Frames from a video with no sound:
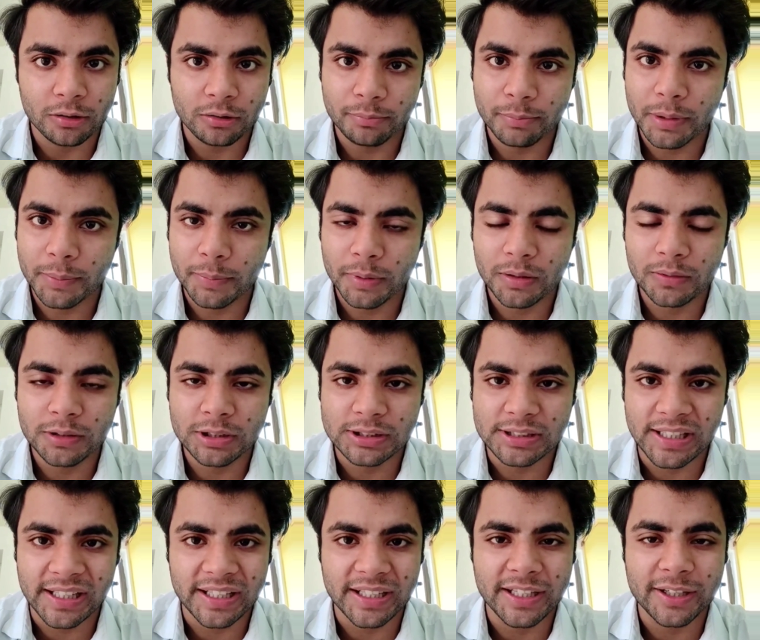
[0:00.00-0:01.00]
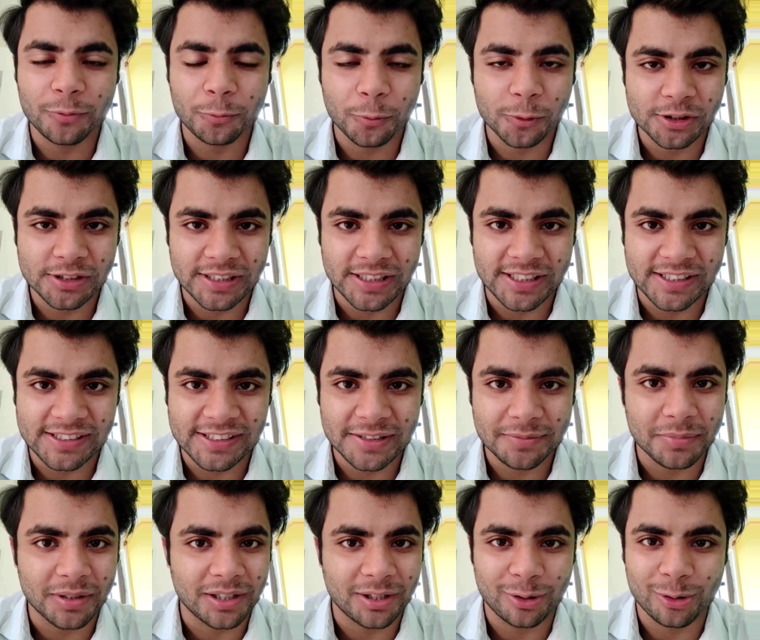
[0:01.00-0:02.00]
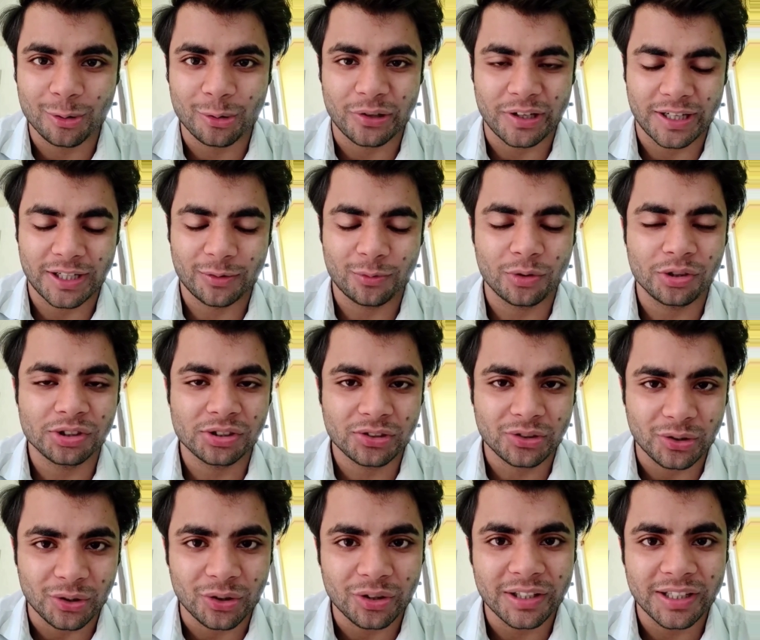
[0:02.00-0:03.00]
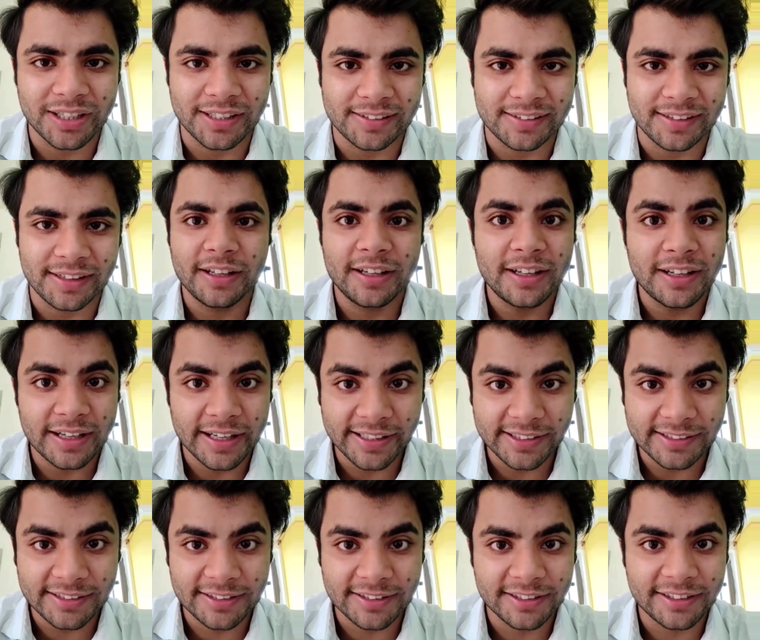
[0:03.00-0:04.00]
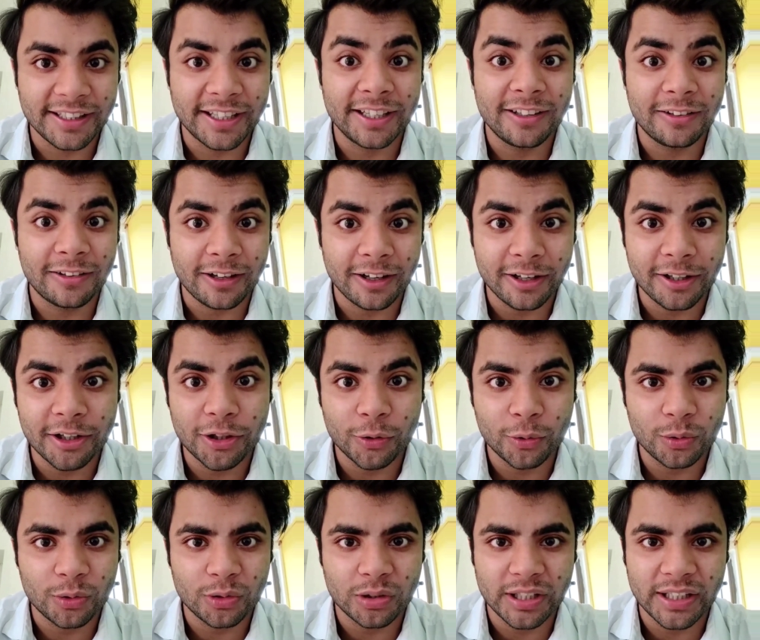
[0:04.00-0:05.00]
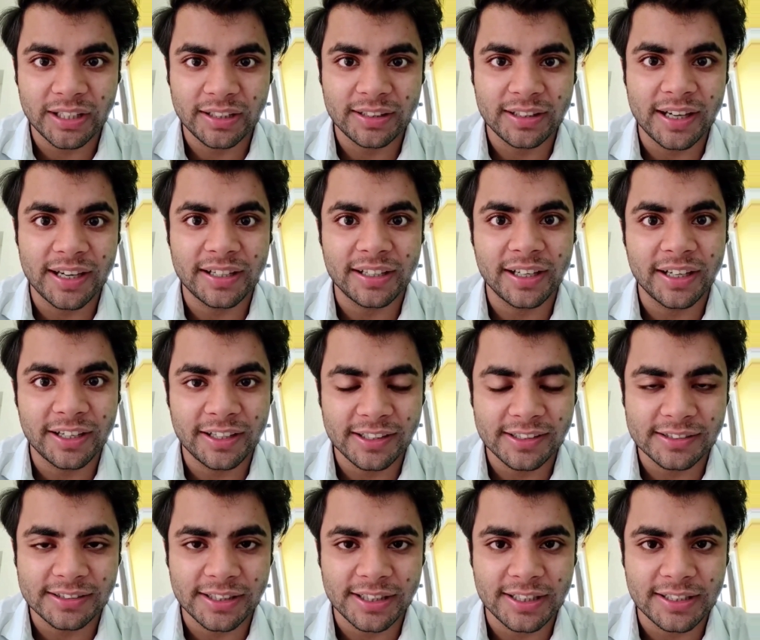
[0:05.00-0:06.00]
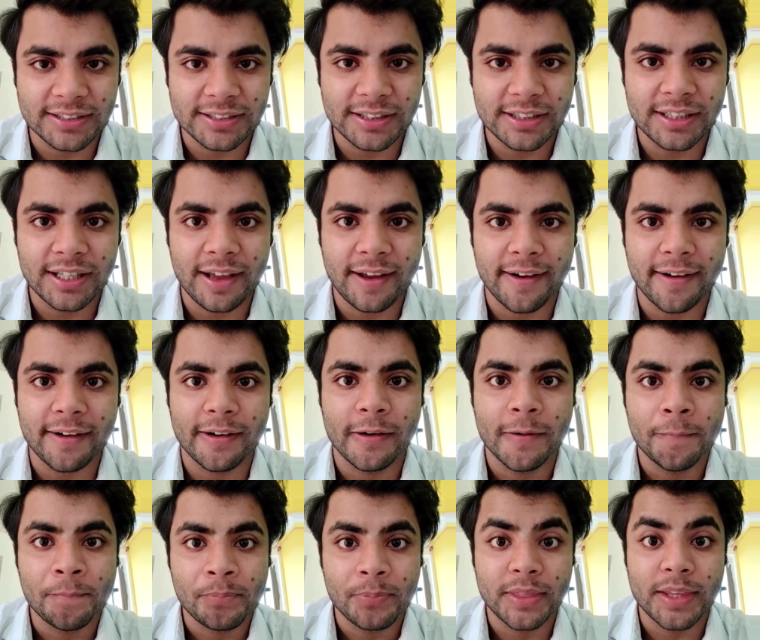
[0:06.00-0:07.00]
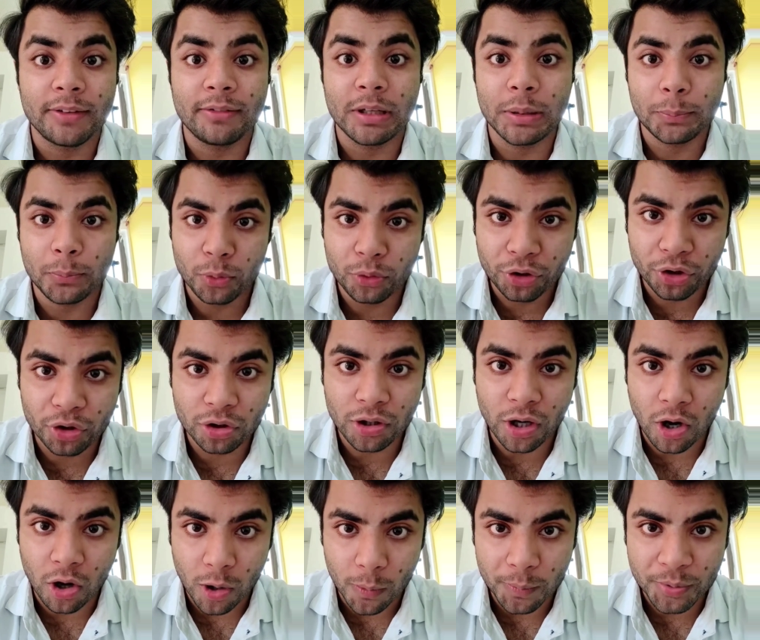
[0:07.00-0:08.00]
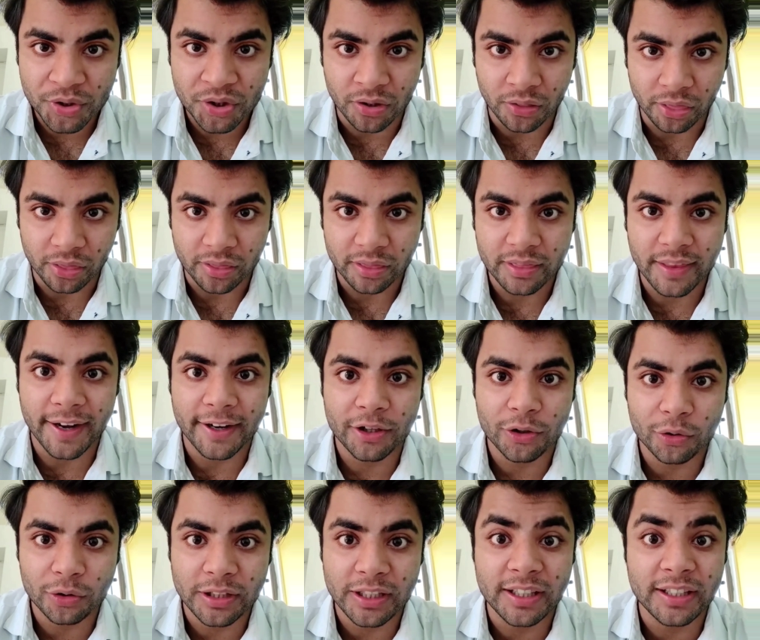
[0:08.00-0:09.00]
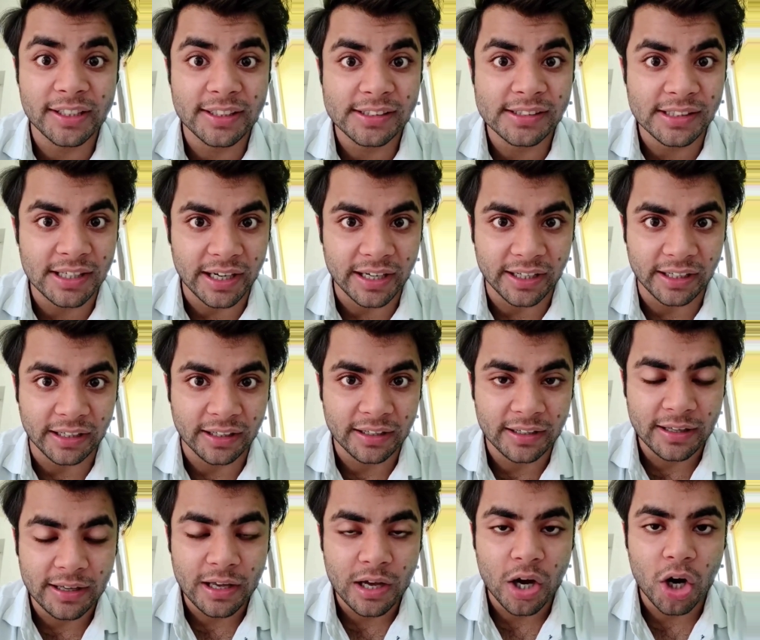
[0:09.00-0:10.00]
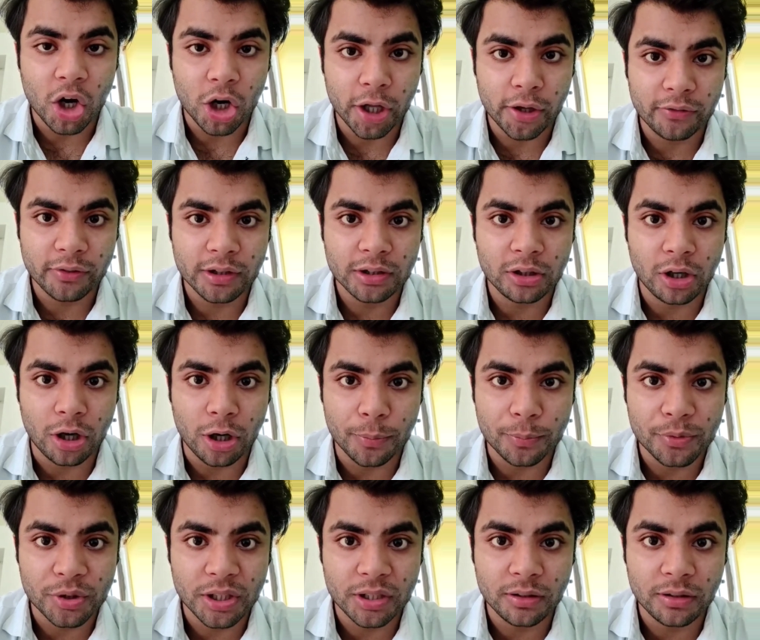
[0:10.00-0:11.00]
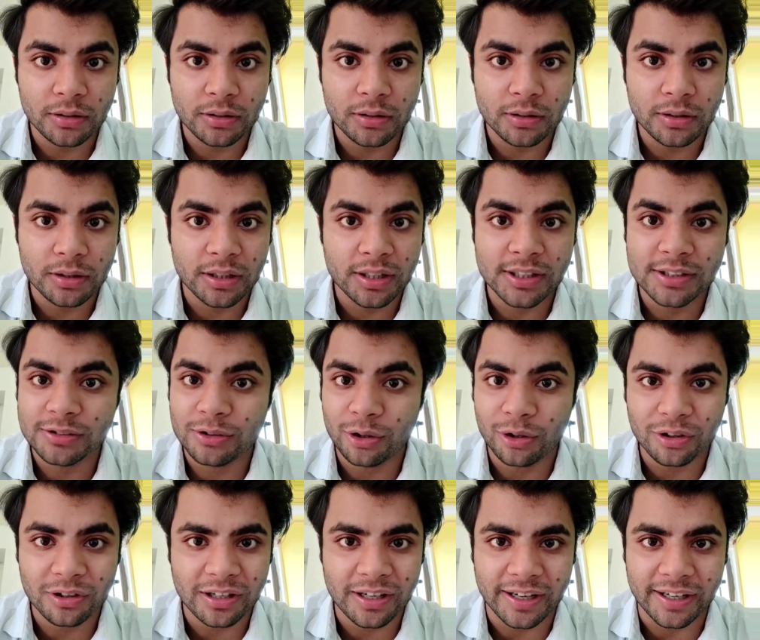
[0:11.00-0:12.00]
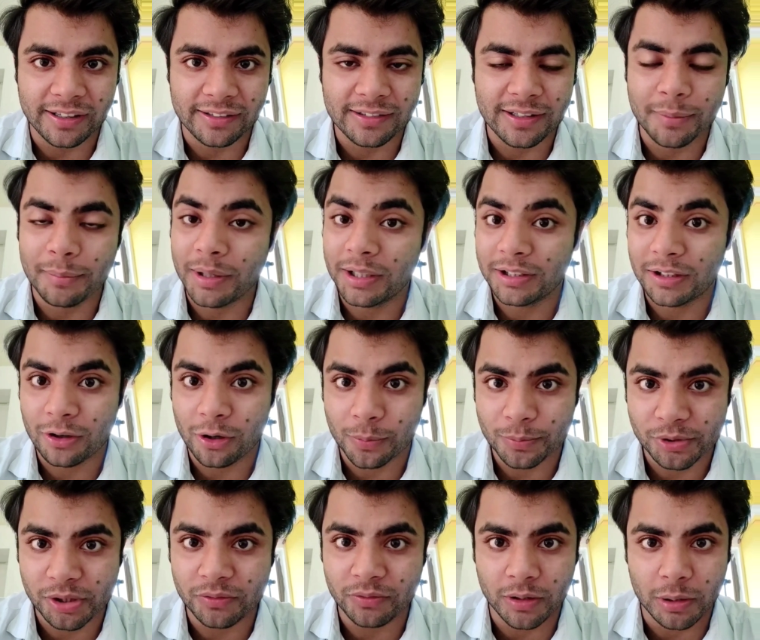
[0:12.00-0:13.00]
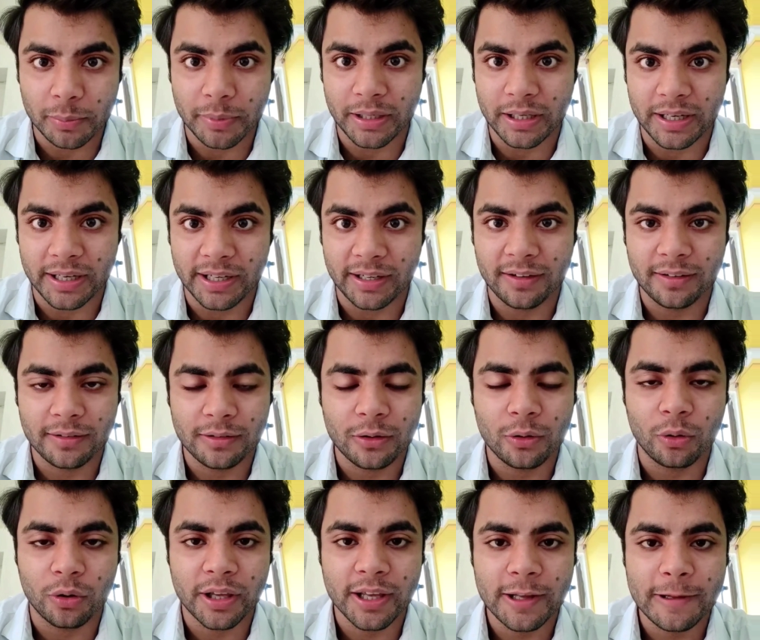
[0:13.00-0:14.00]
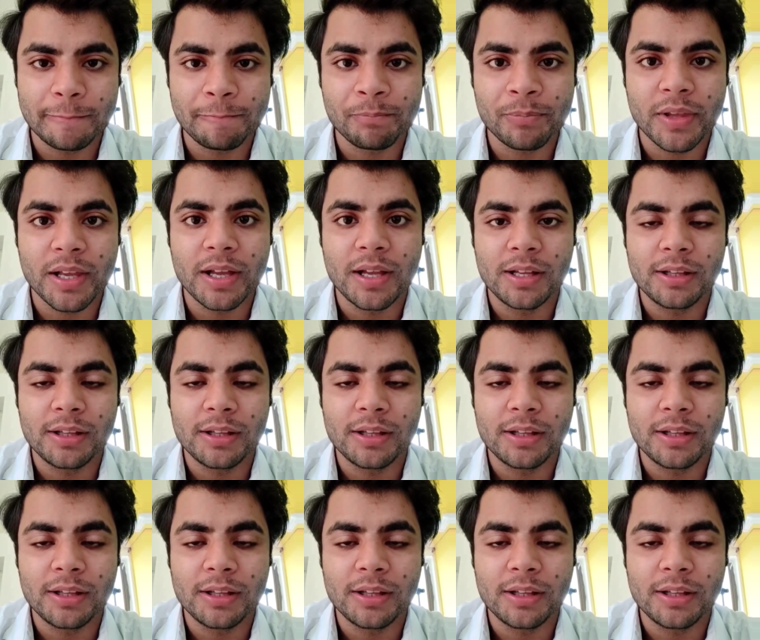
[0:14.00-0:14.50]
A lot of people were saying it was easy, but no, it was not easy. In NEST, they trick you to think that it is easy and they will put you the option that you think is right. However, the option is not right. Some other option will be right. Okay.